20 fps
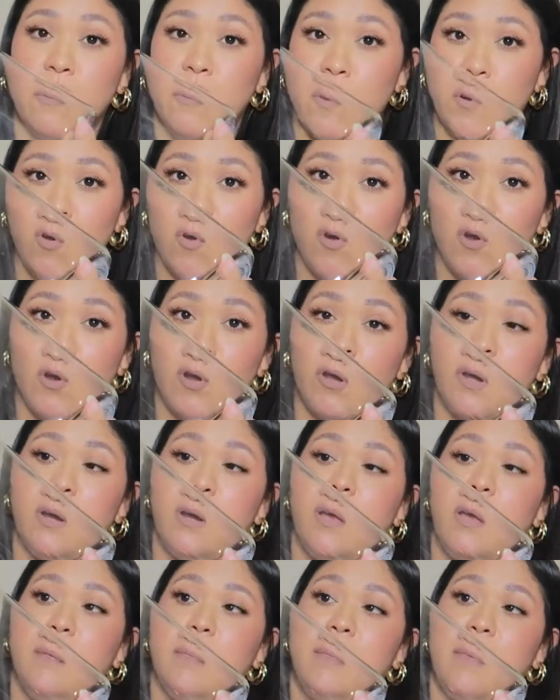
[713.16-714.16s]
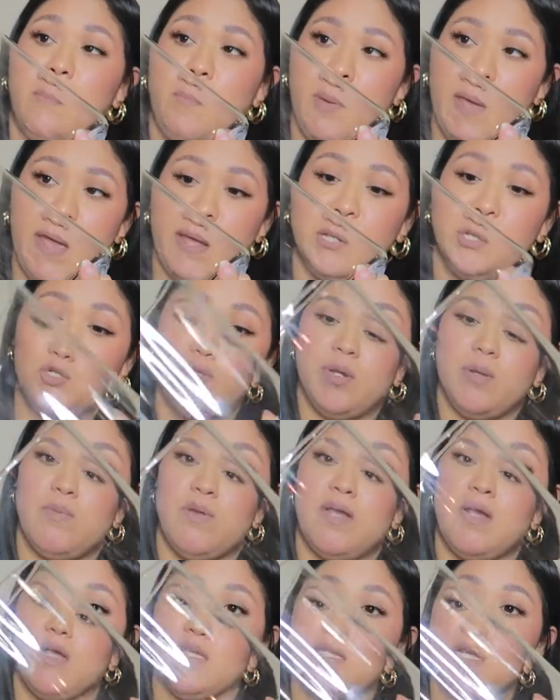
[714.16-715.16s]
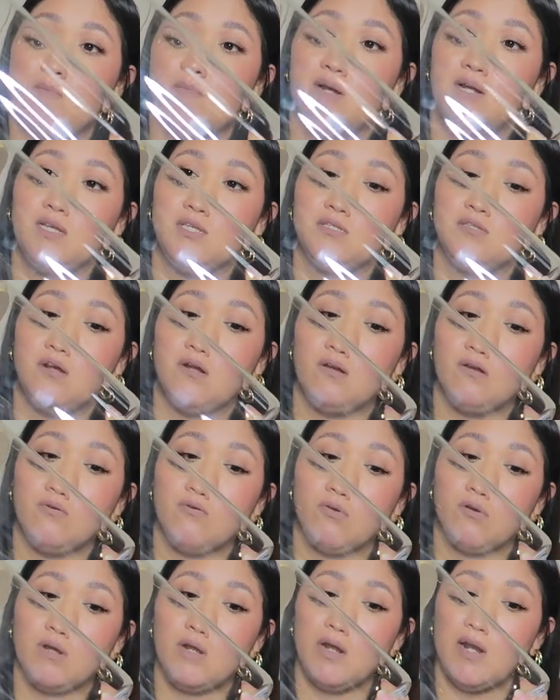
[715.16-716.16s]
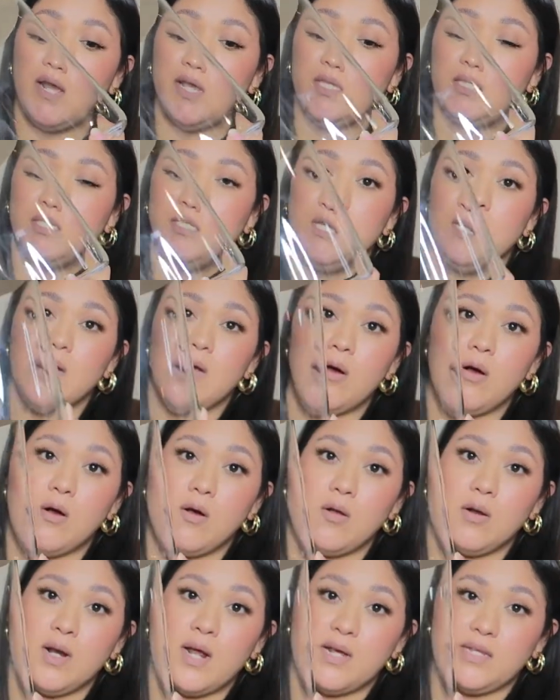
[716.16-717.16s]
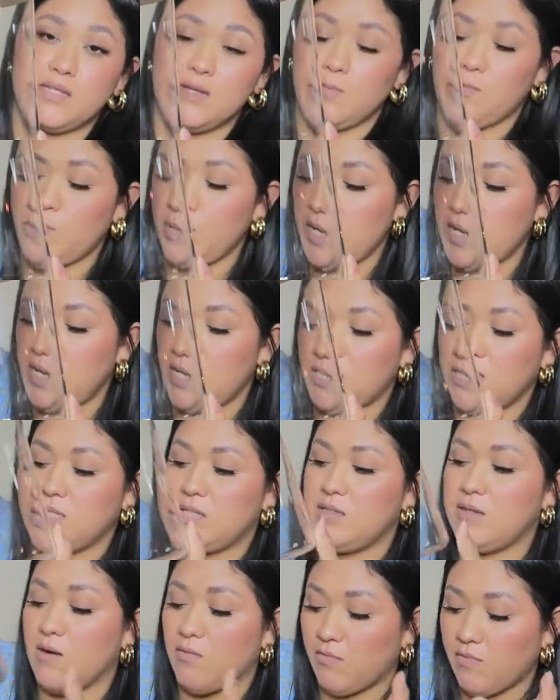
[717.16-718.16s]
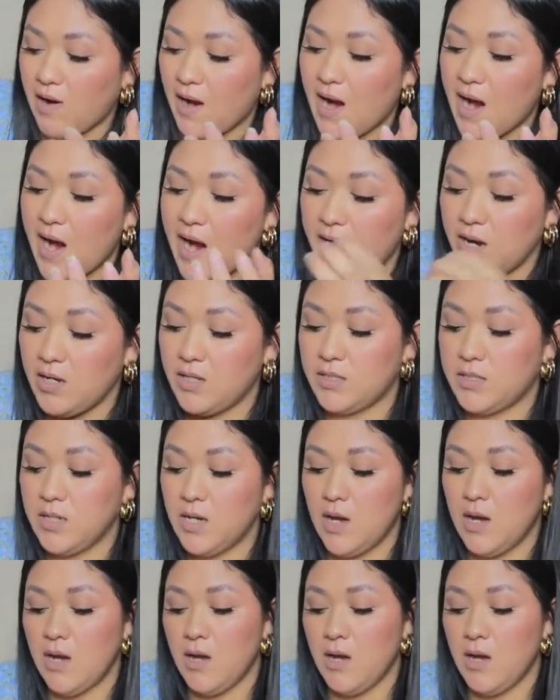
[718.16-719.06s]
for the pantry because I'm gonna start organizing all like the beans, the rice,